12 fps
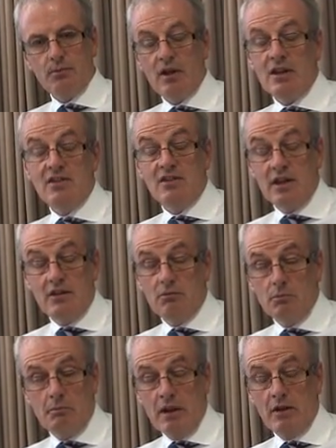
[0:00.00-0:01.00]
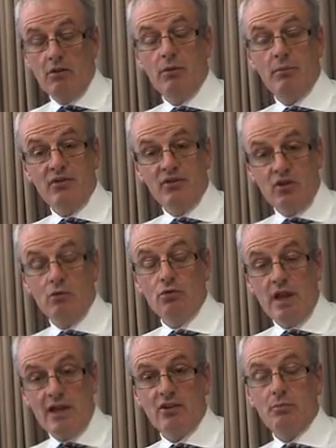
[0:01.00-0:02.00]
and indeed many of them are still
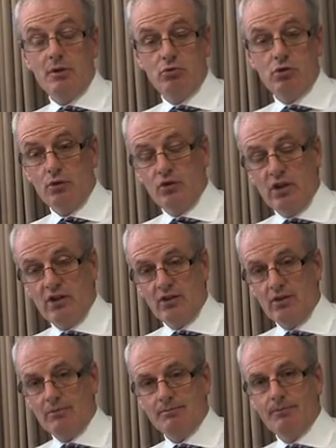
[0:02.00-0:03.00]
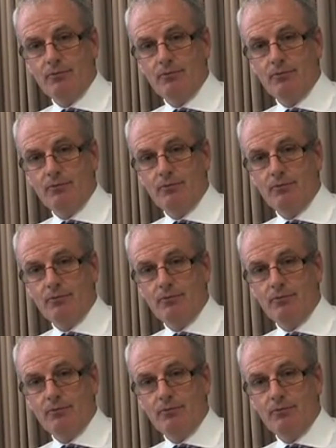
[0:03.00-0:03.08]
yet to be processed. Because